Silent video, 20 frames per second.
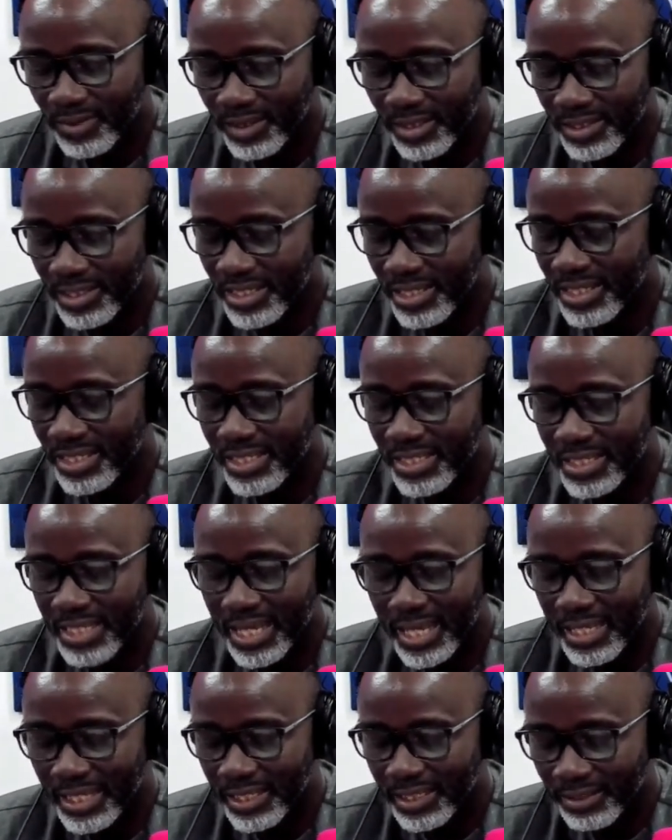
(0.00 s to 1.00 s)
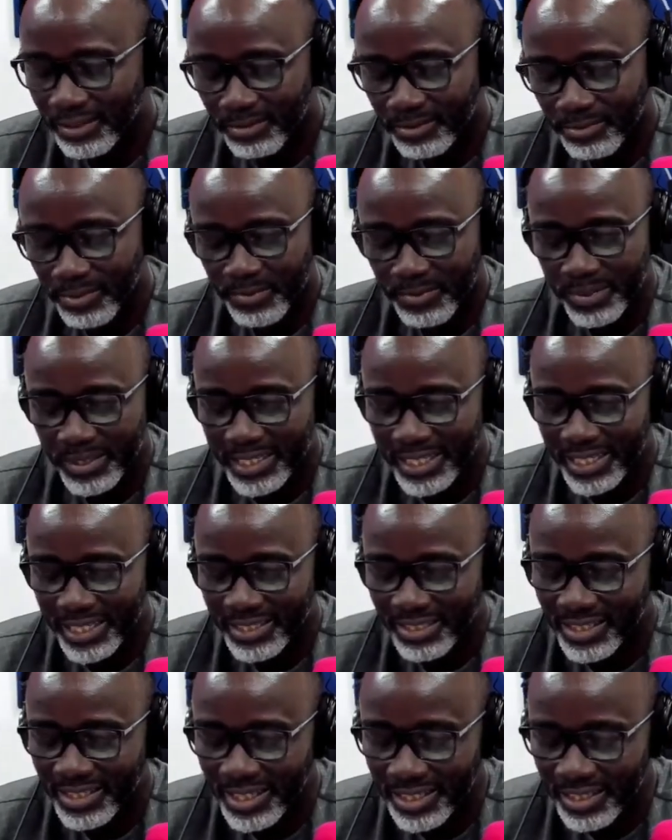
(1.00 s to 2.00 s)
seeing their maybe
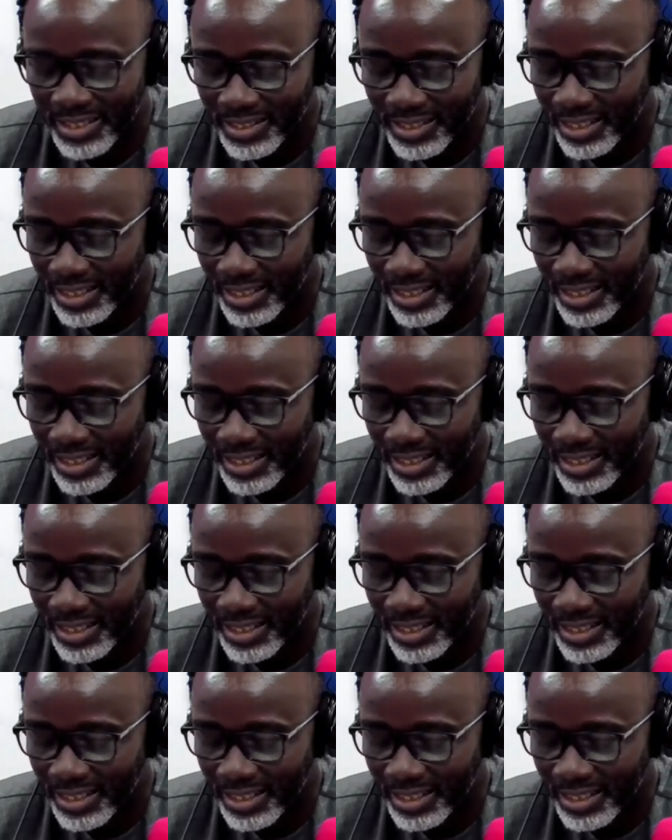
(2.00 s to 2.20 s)
gestures,